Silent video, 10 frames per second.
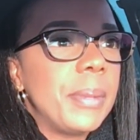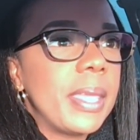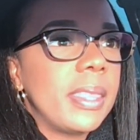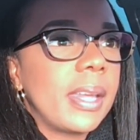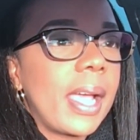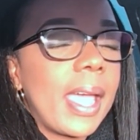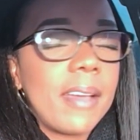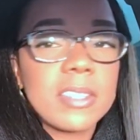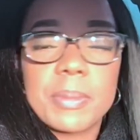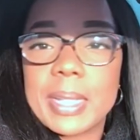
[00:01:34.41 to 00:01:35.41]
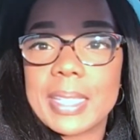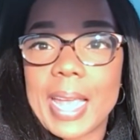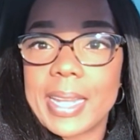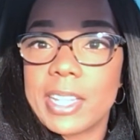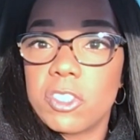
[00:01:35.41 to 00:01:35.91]
and then I have some
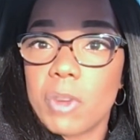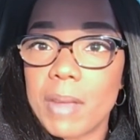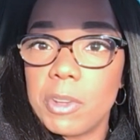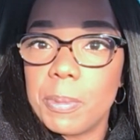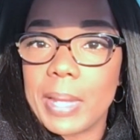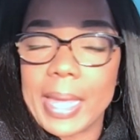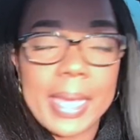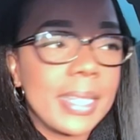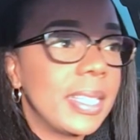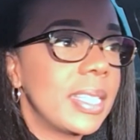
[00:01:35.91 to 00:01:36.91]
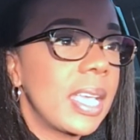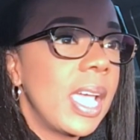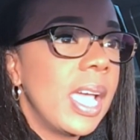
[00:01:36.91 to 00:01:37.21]
exciting travel plans